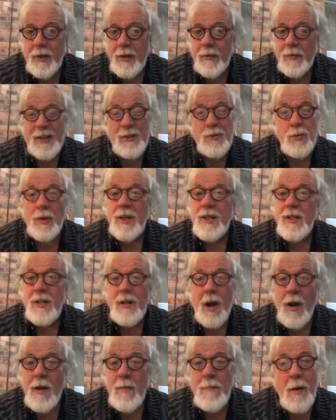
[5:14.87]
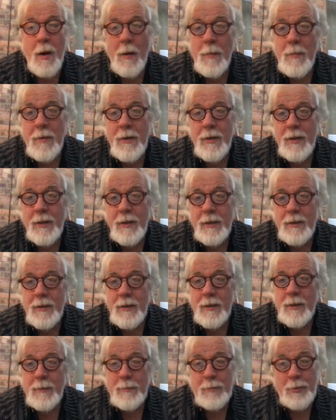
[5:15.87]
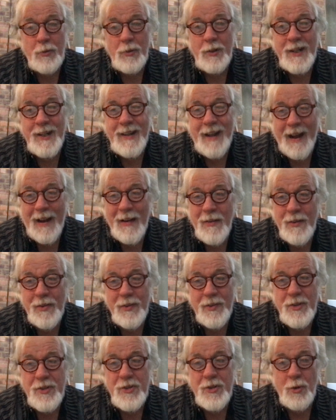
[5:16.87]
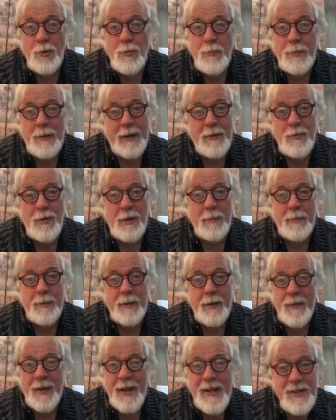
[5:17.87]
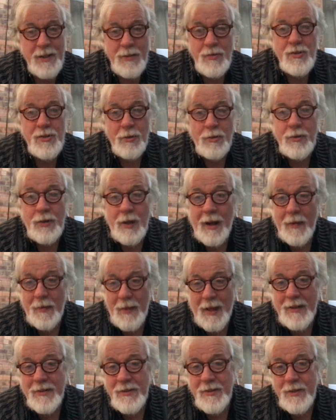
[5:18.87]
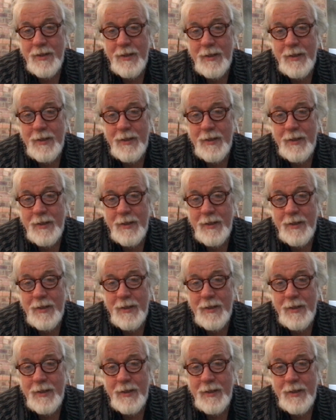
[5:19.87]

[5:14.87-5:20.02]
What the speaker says: That's what it's like, Mum. Paul and Gareth at school play rugby and they do talk like that.